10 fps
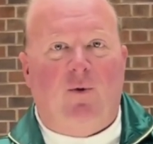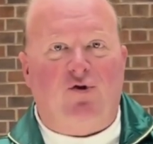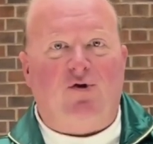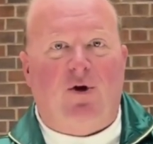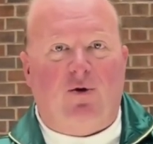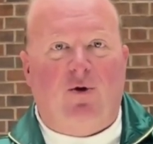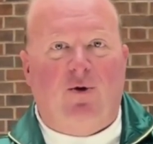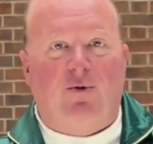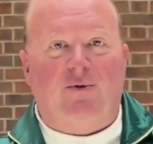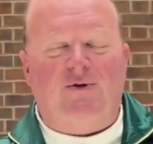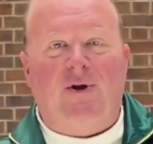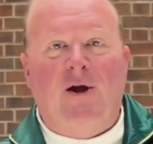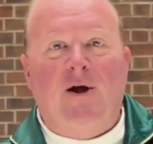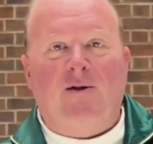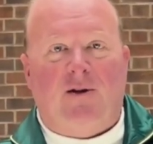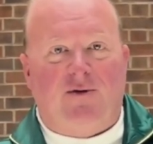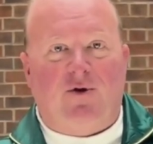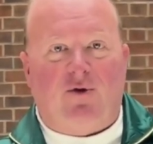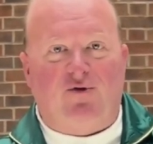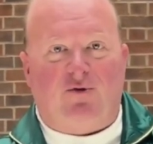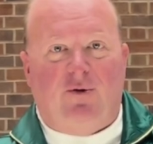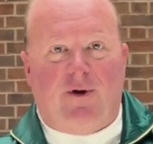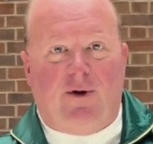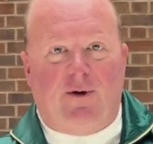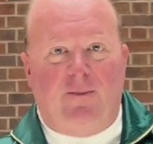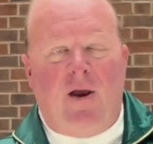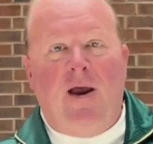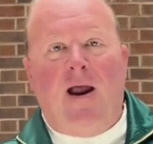which concludes the liturgical year.